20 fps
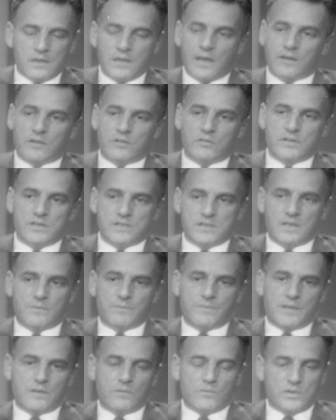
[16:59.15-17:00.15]
not only
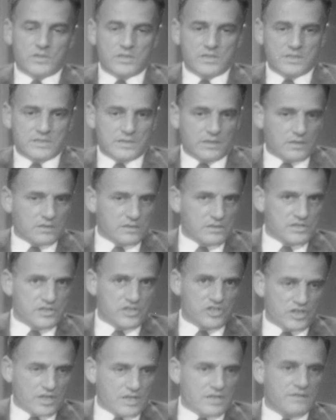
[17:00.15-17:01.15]
something which is the
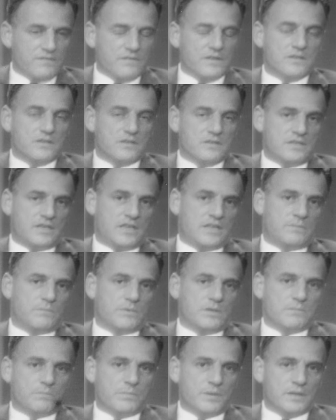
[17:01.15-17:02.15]
cliche of
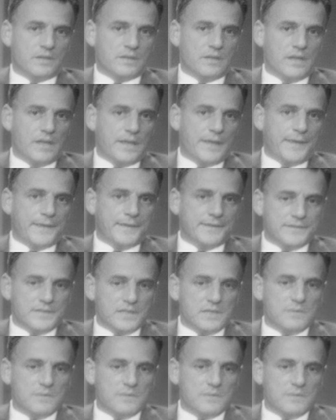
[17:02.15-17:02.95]
entertainment, but it